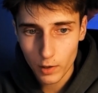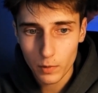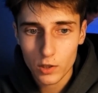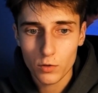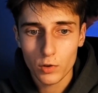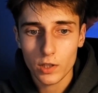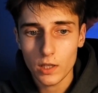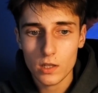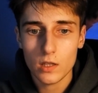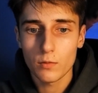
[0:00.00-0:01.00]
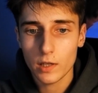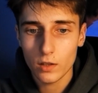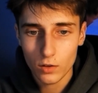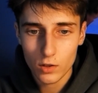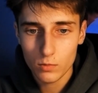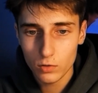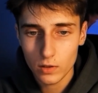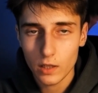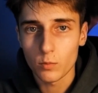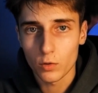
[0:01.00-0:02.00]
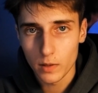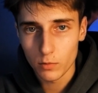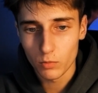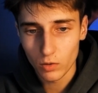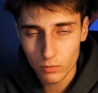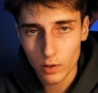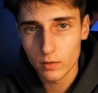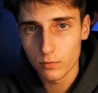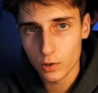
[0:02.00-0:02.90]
It makes your work easily recognizable and more memorable, right?